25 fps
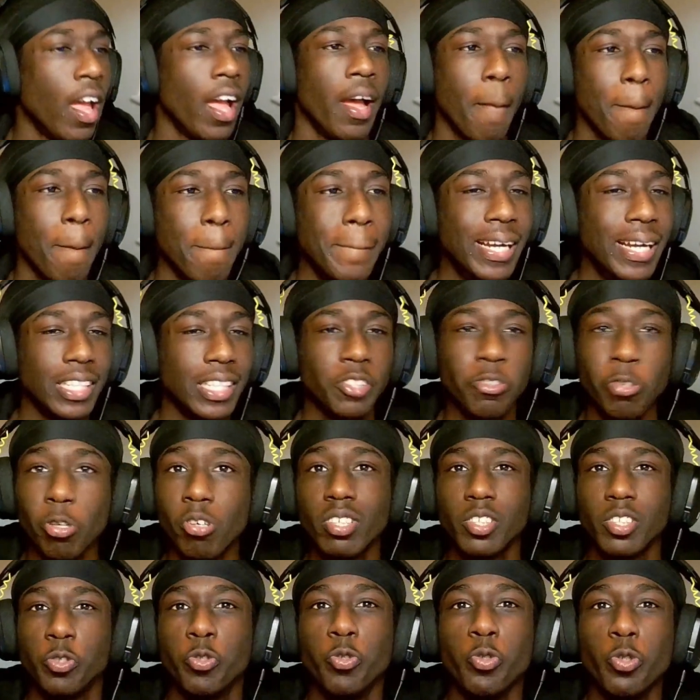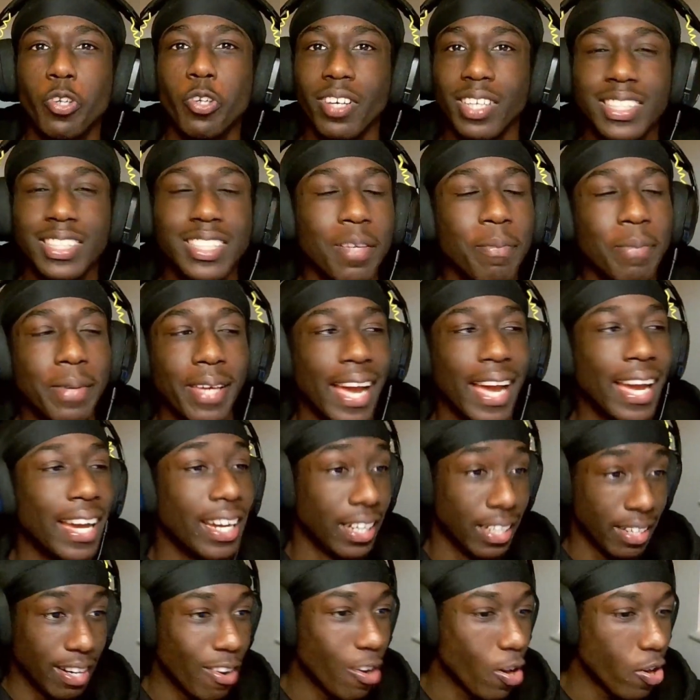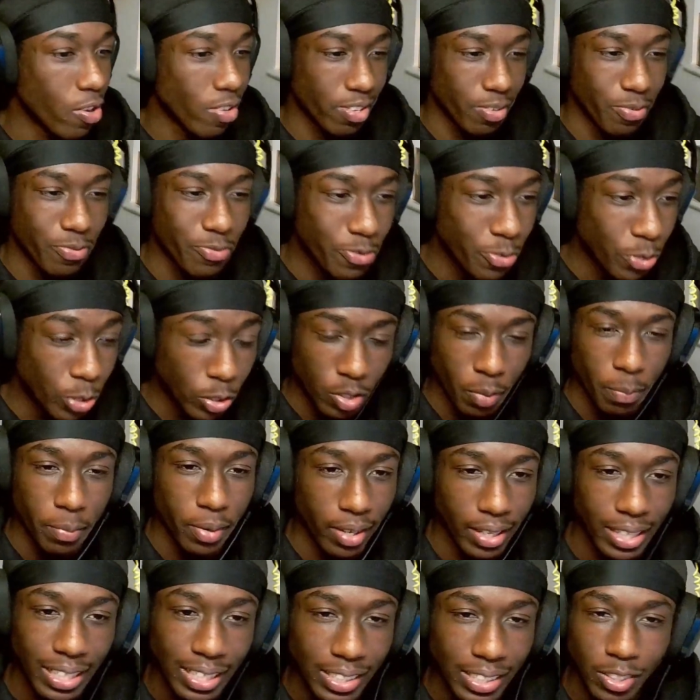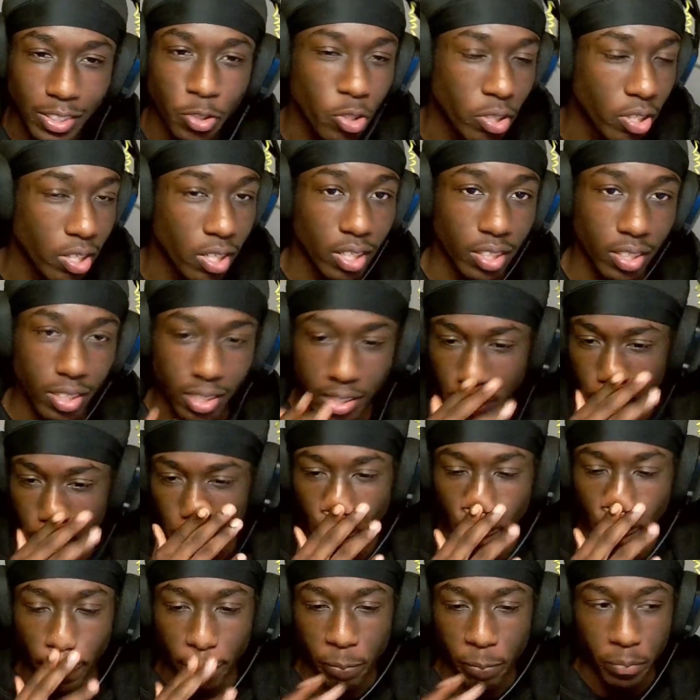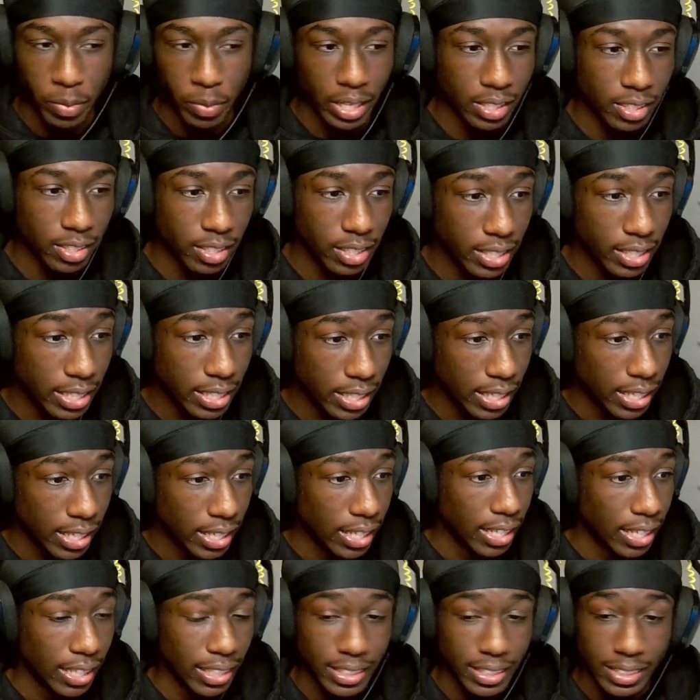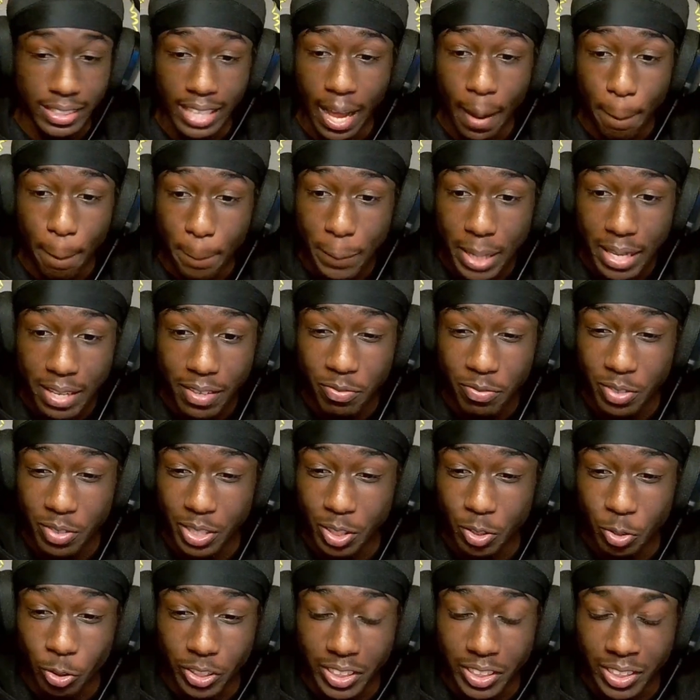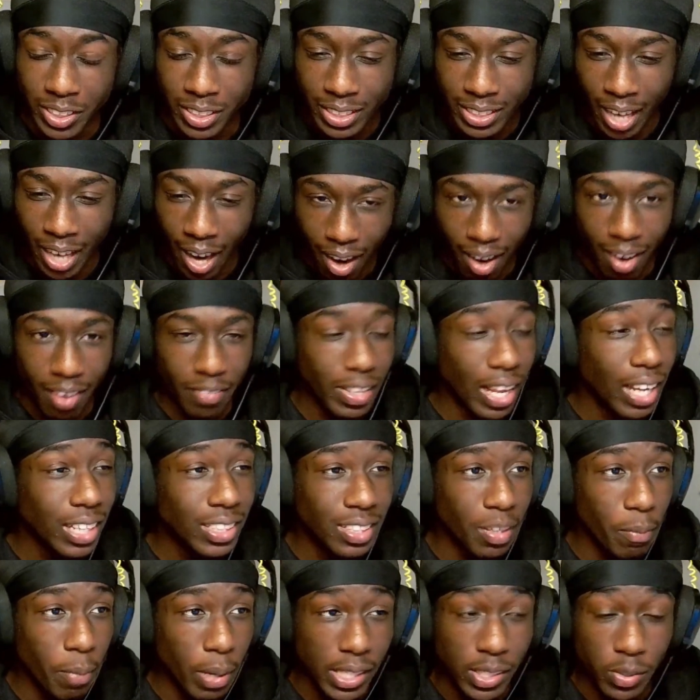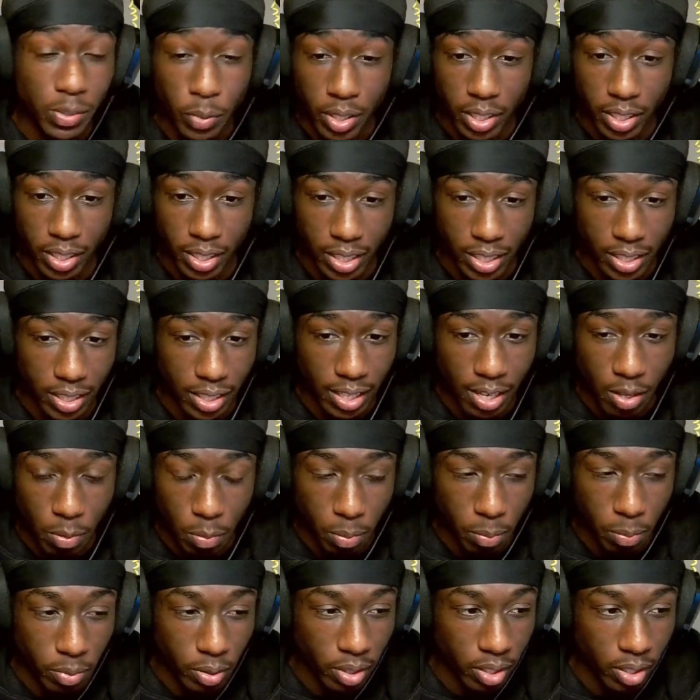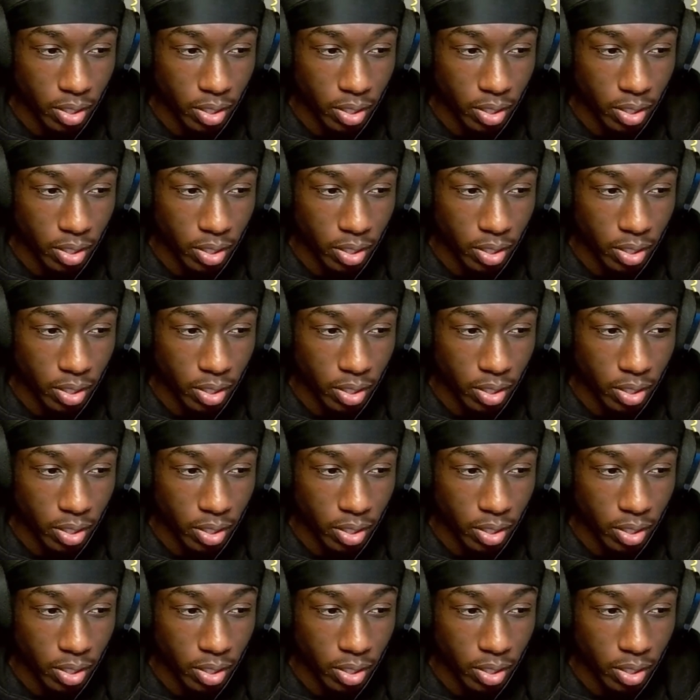Metro is too good to be hanging around the future, bro. He's too good. There's that beat Fitch was tough. That's the best one in the album, bro. Your